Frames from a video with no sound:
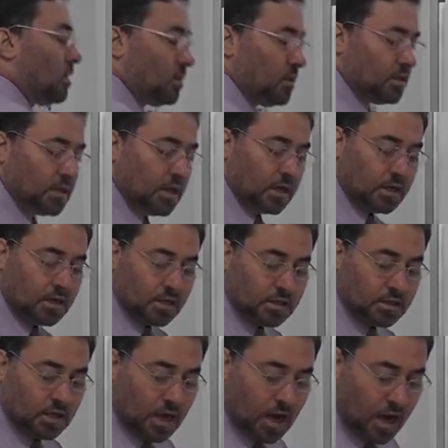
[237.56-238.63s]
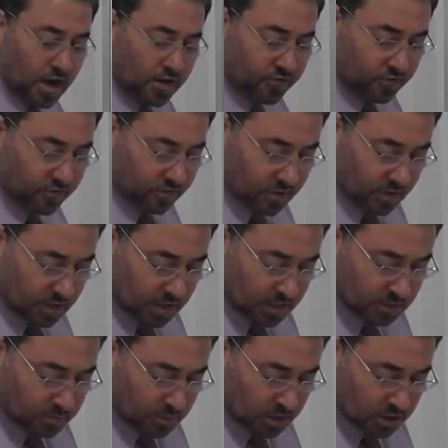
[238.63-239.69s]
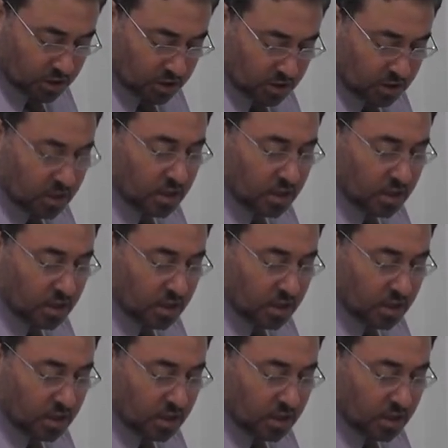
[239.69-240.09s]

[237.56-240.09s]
The second is half as much,